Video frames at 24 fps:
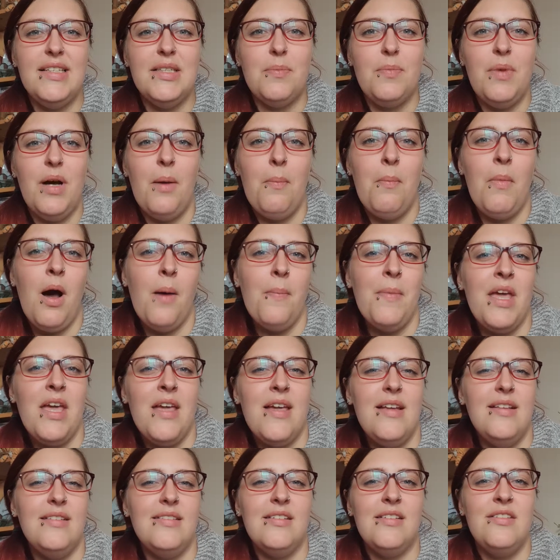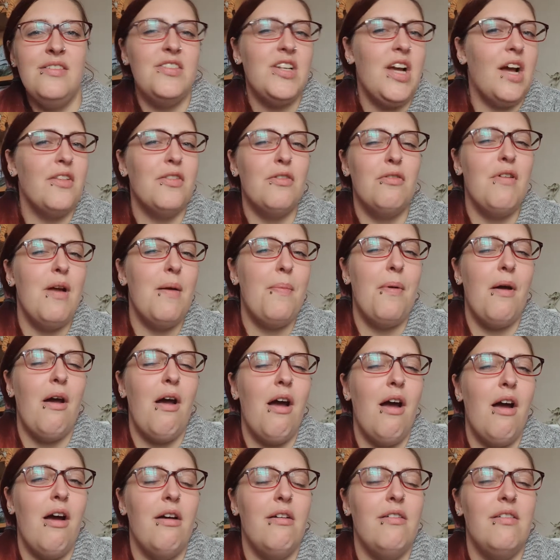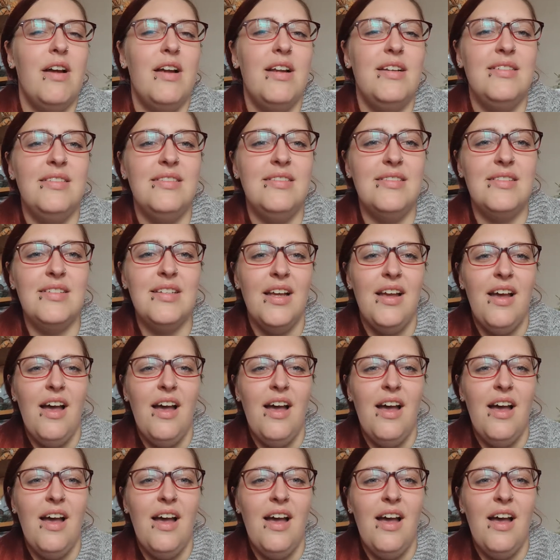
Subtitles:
about mummies and Jack the Ripper and